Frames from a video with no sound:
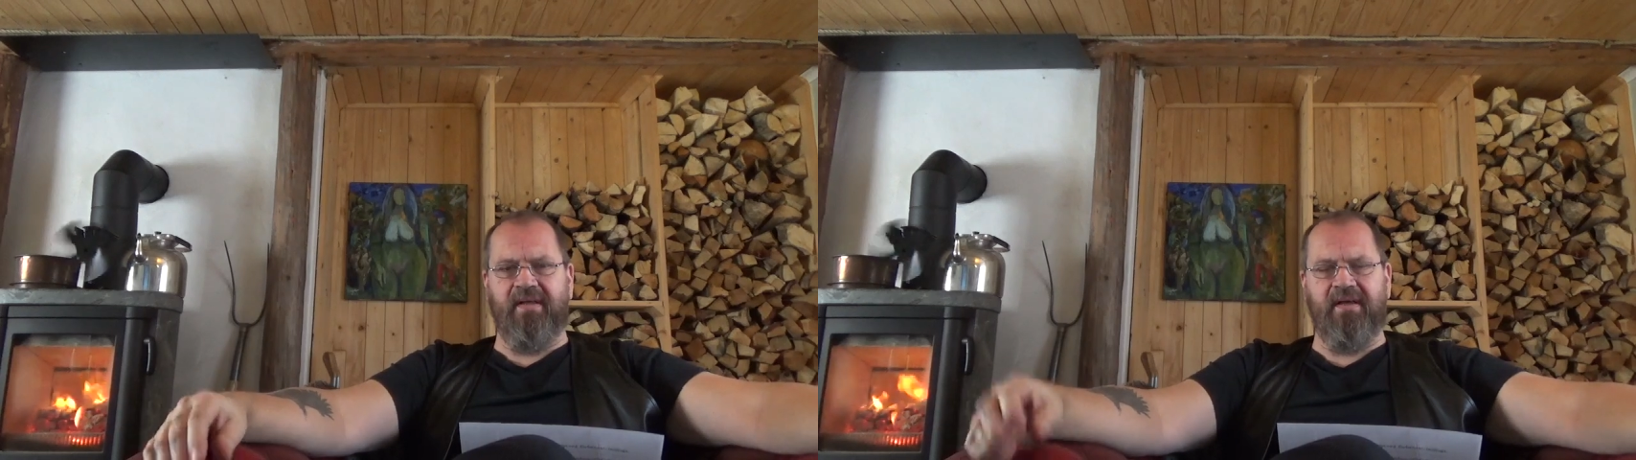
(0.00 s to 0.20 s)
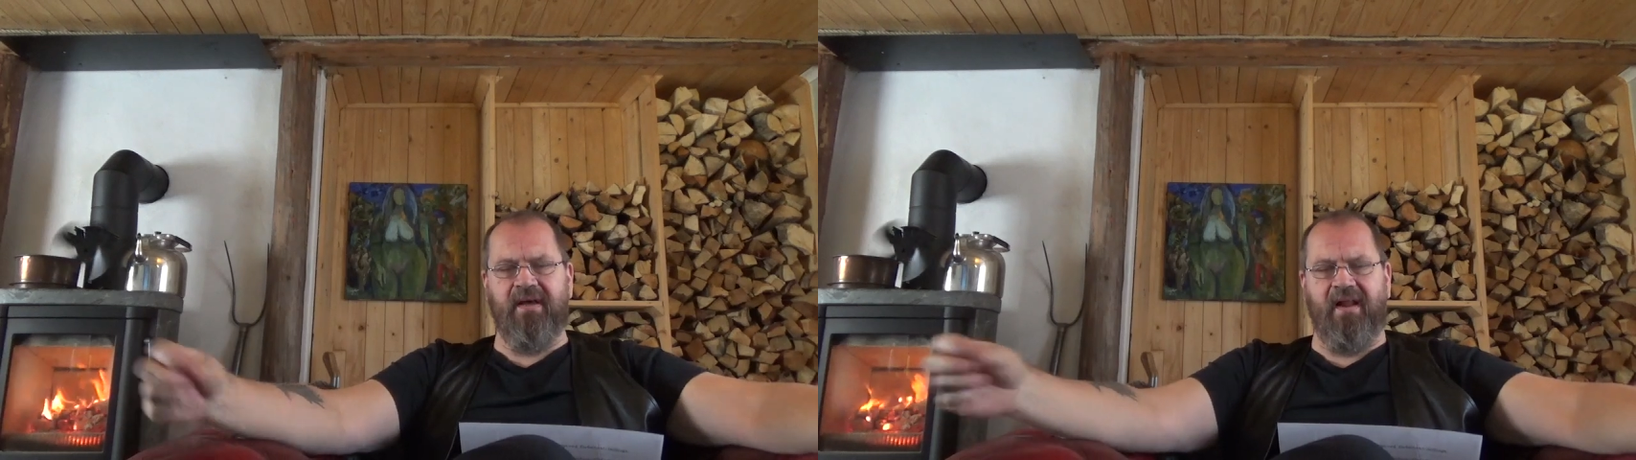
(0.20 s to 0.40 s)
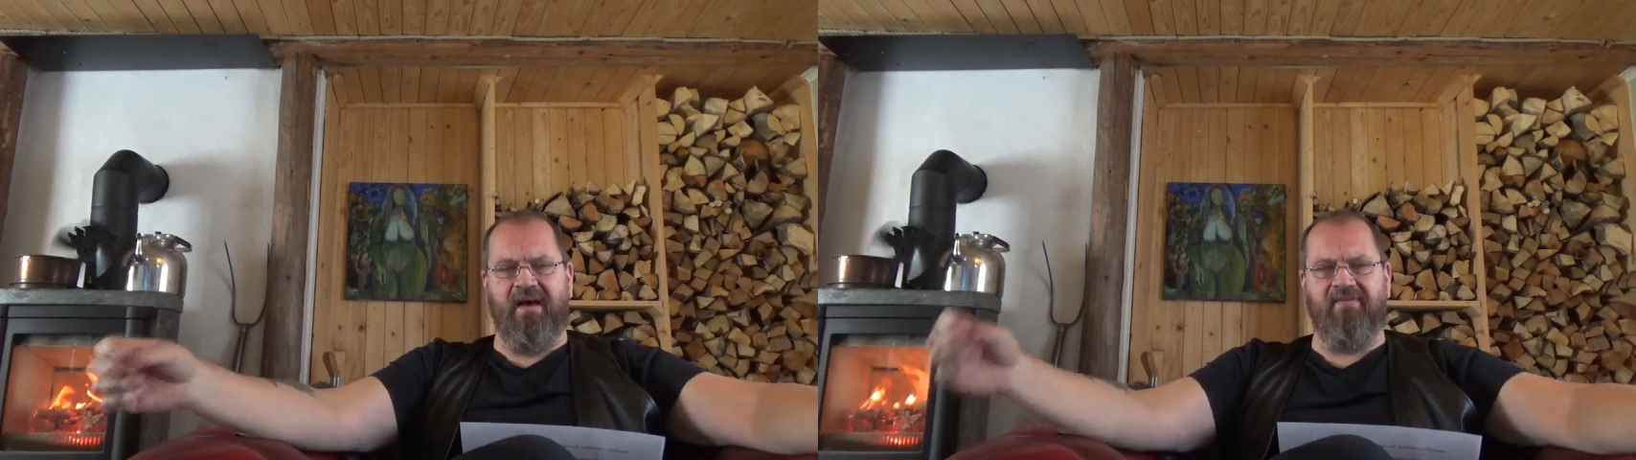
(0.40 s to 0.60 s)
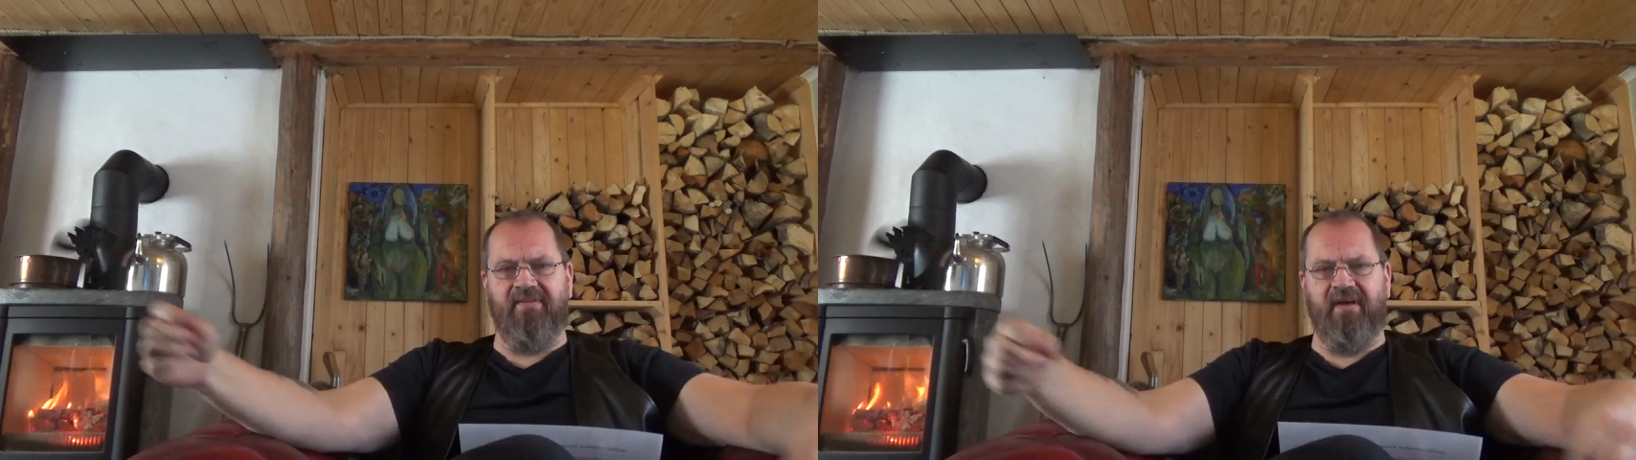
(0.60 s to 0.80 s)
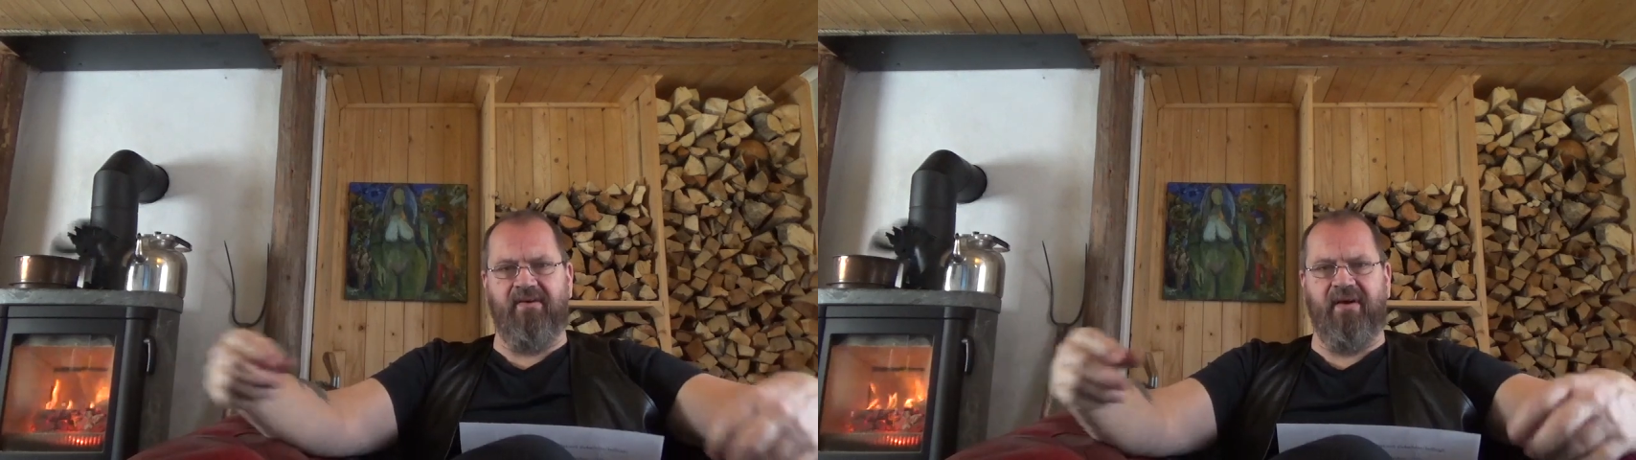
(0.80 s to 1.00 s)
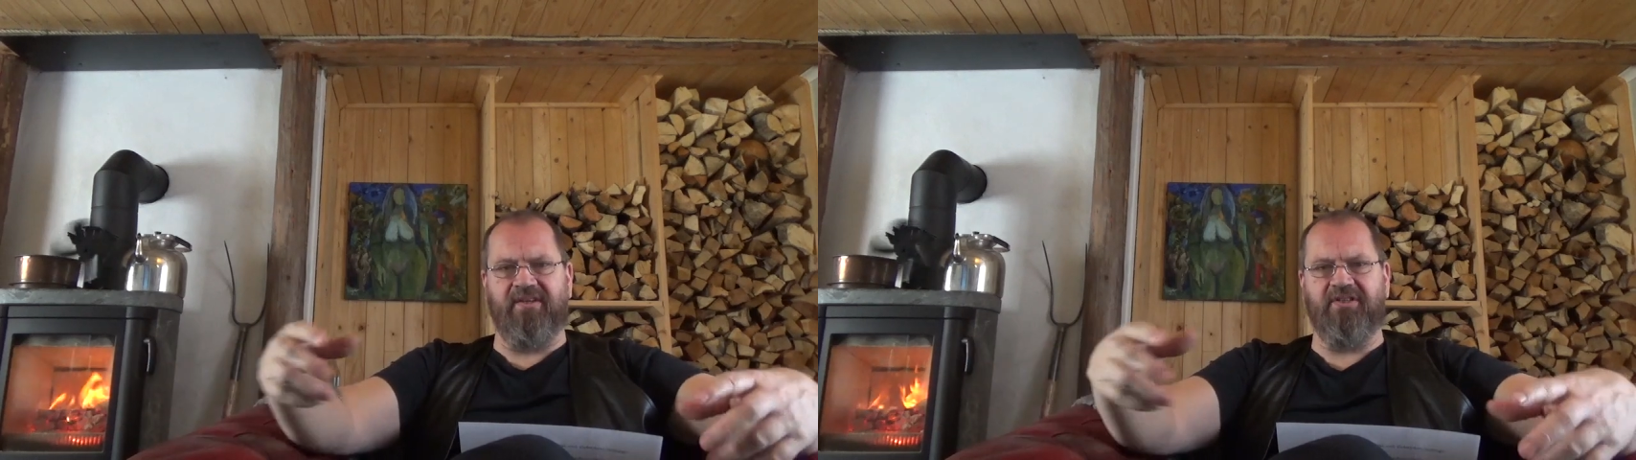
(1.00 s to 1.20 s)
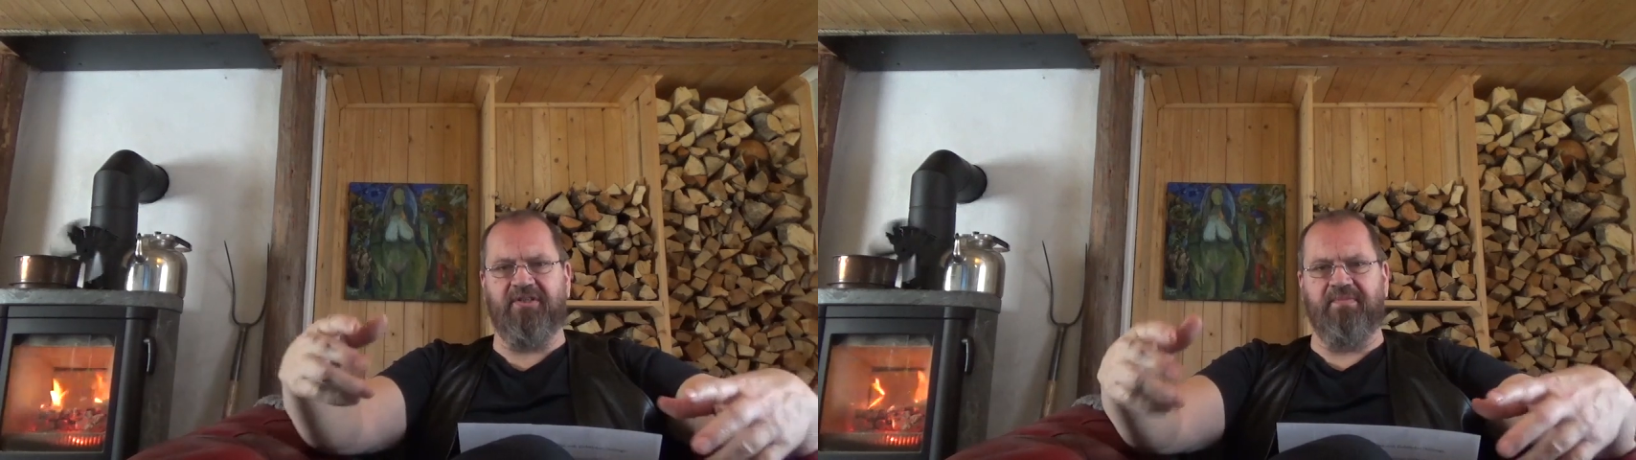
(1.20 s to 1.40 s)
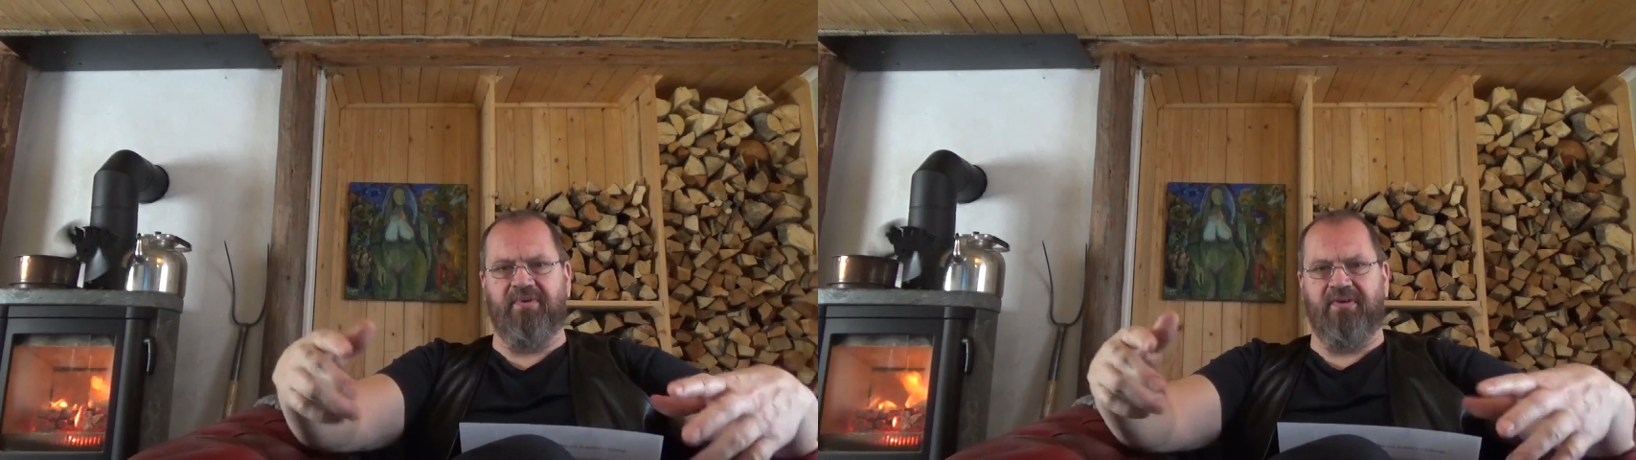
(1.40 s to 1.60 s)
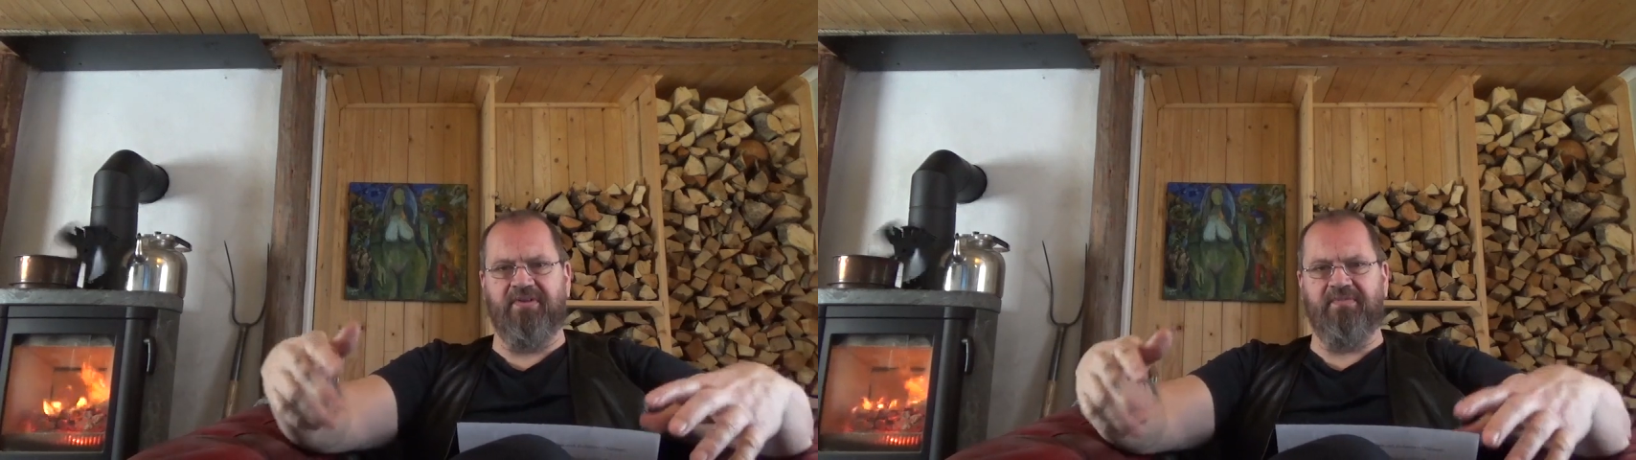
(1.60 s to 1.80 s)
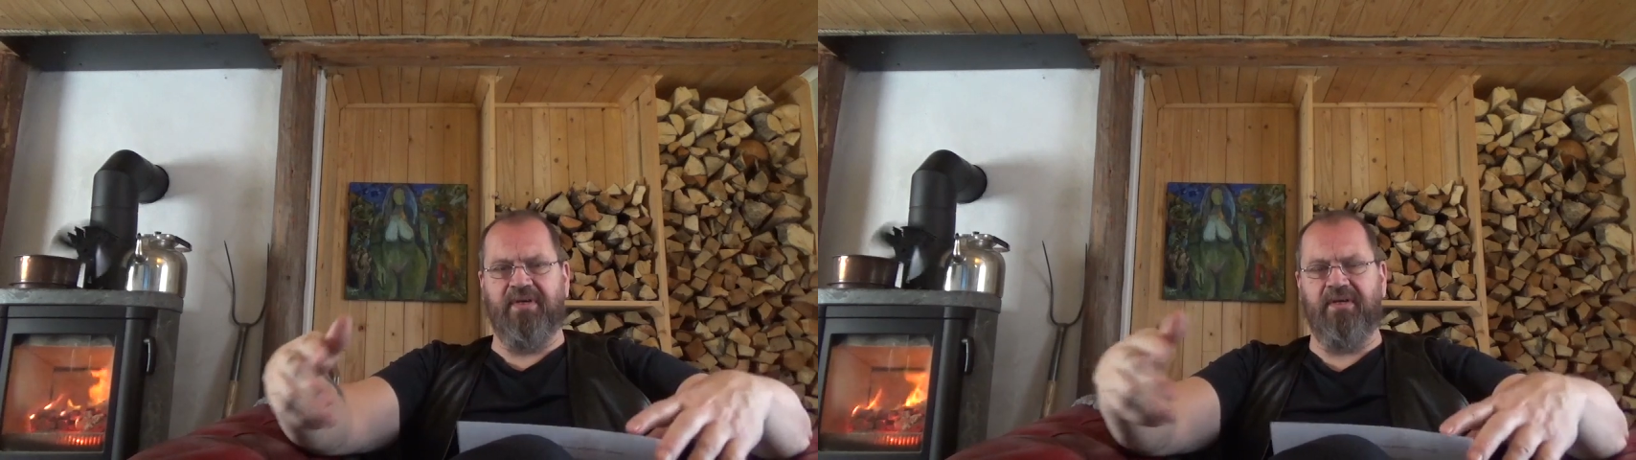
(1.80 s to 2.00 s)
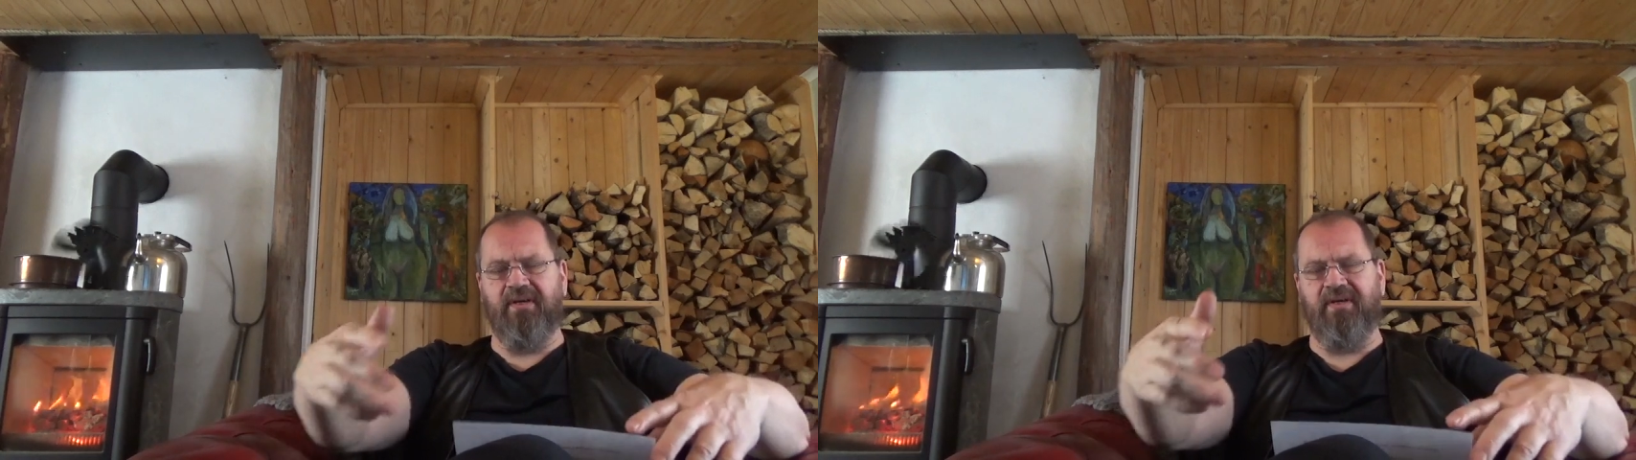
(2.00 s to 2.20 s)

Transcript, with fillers: they can have their experts being